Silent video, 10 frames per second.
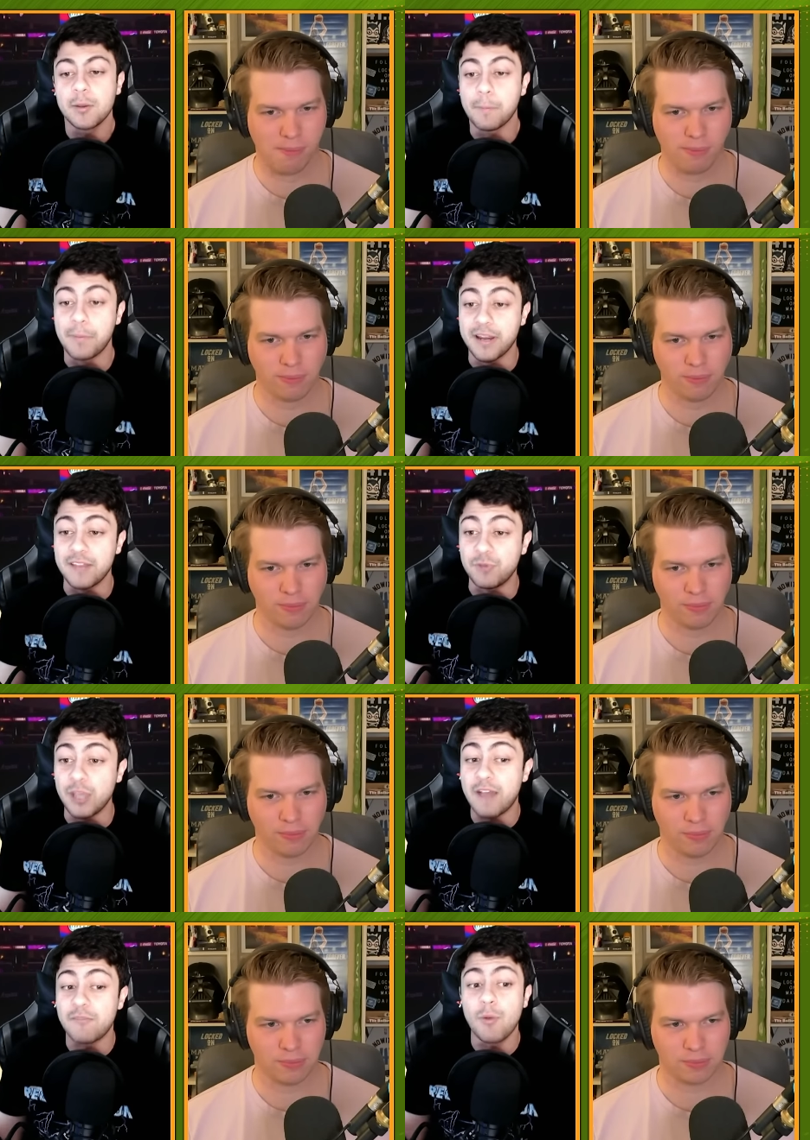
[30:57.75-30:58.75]
Speaker 1: But if we
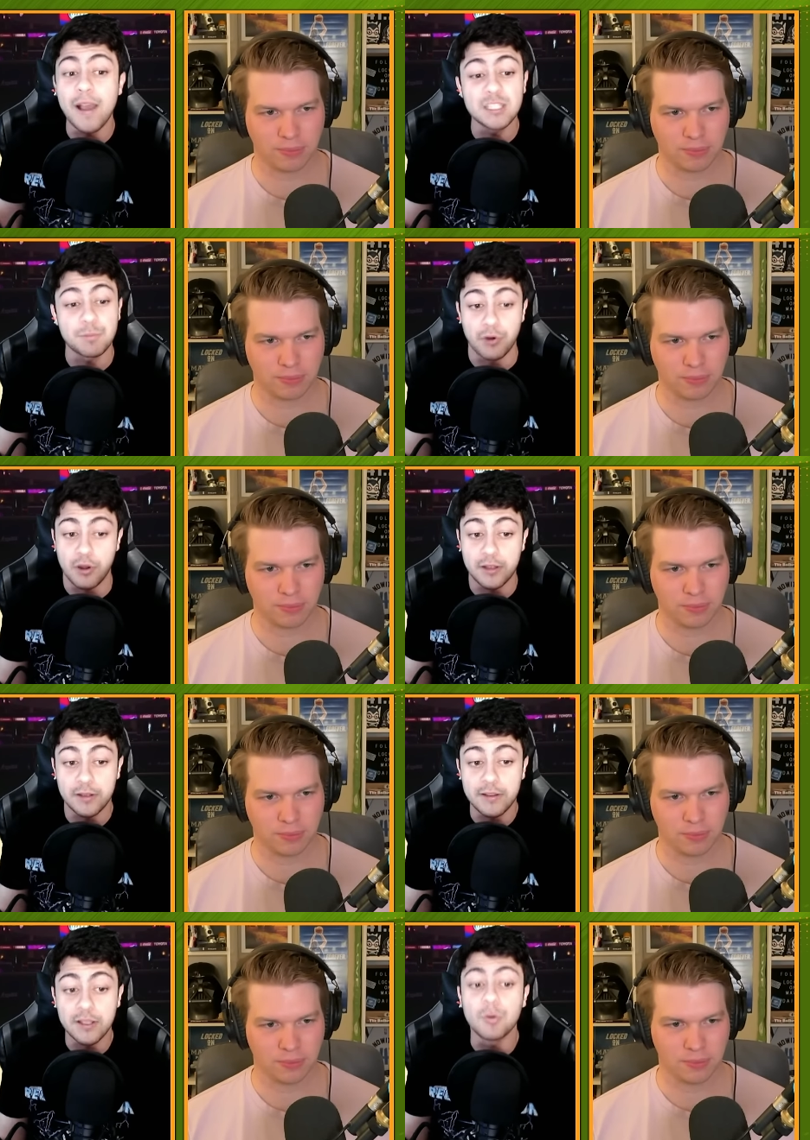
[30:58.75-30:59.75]
have Westbrook,
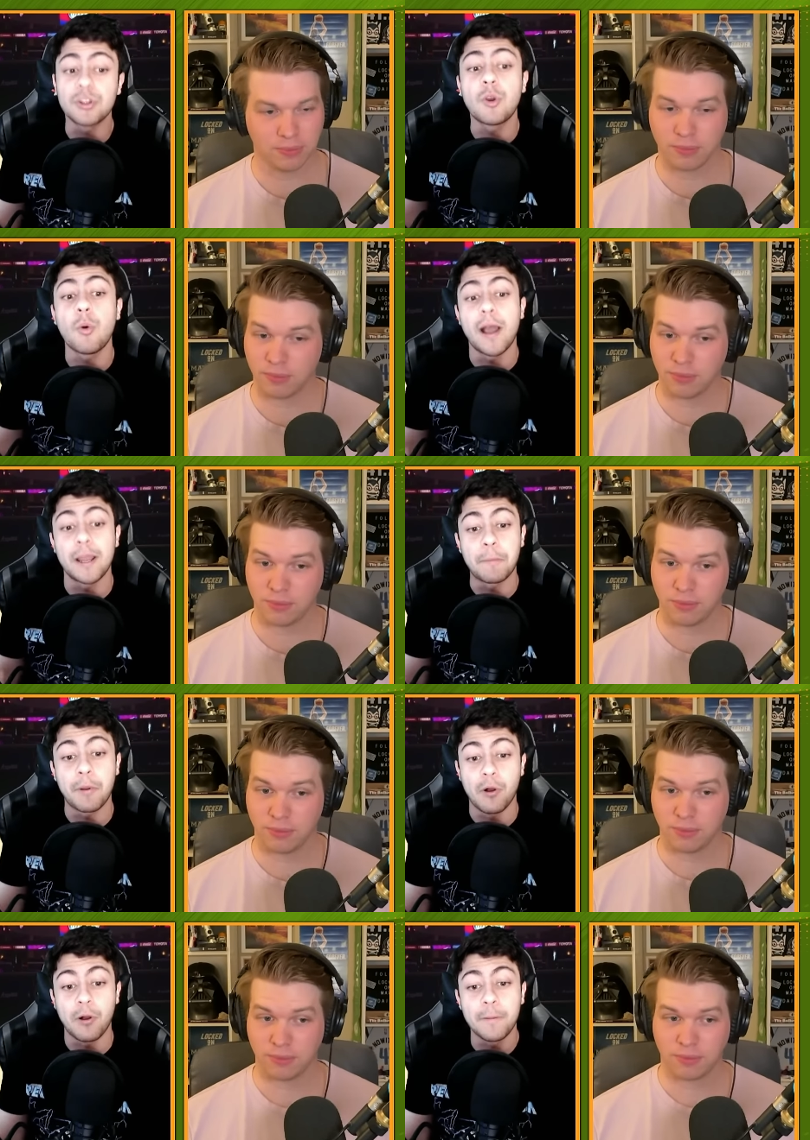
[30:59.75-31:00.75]
with Kawhi and
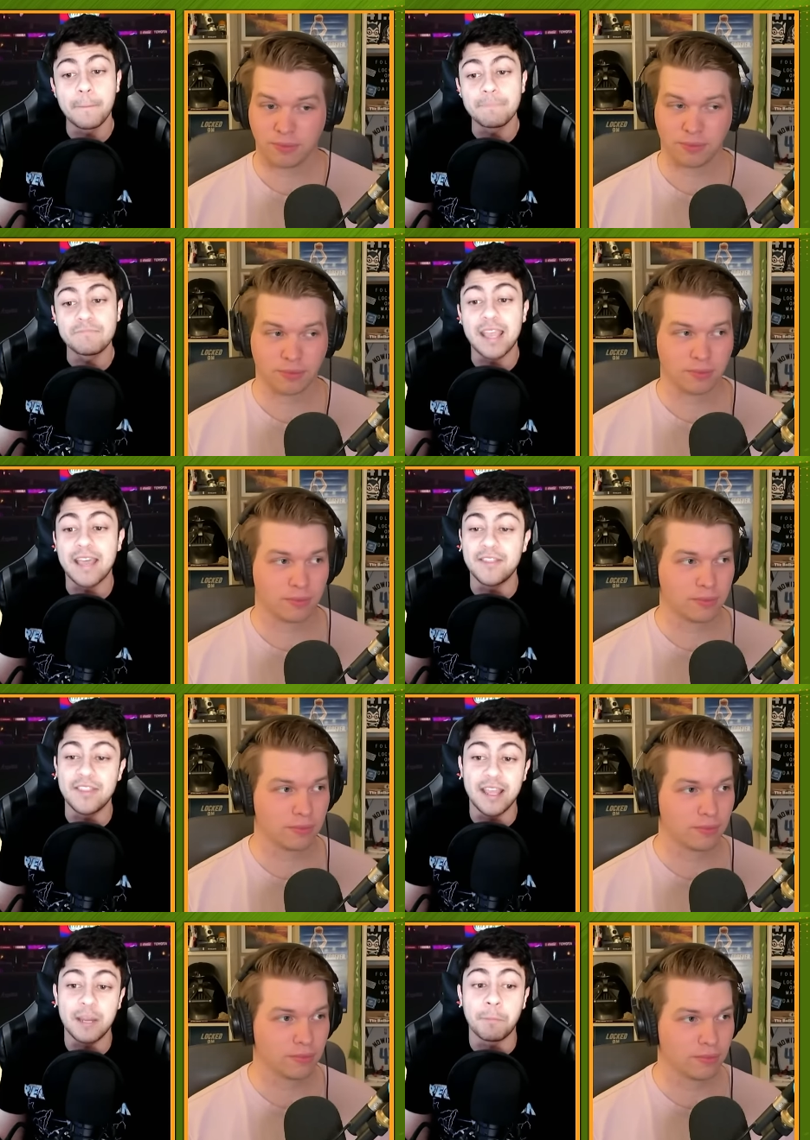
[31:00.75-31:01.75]
Paul, and
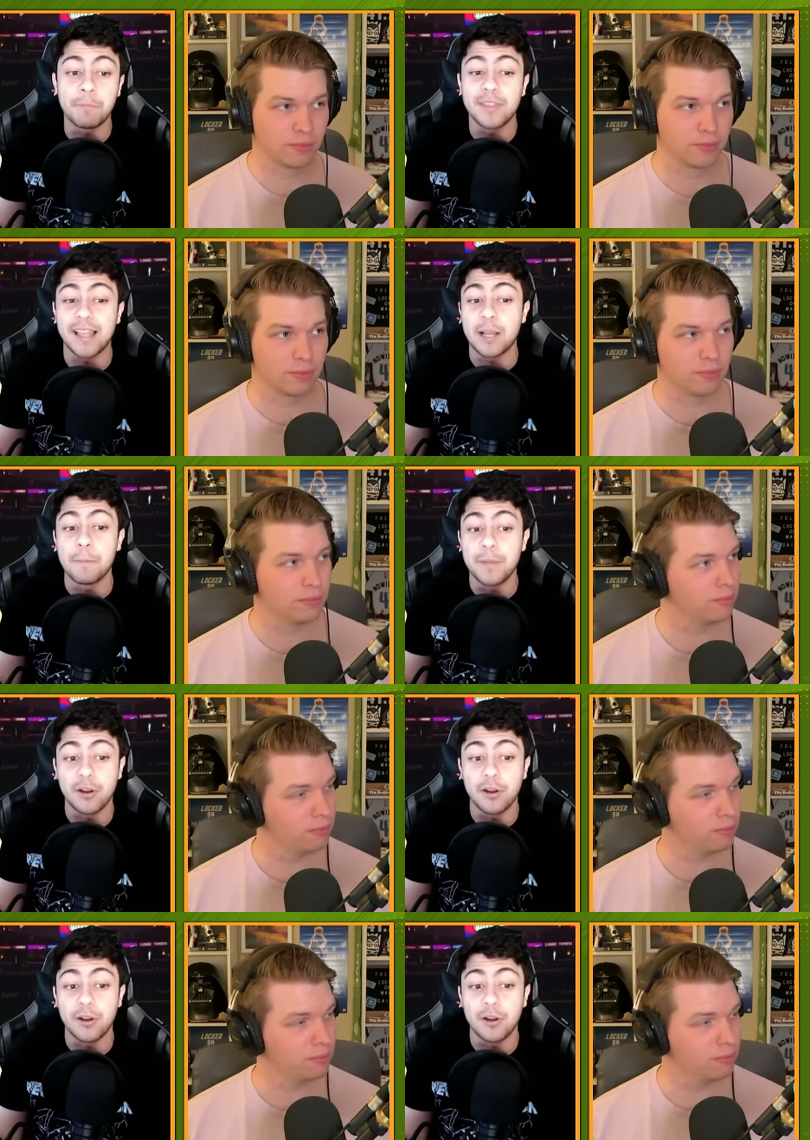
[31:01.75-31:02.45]
then like Amir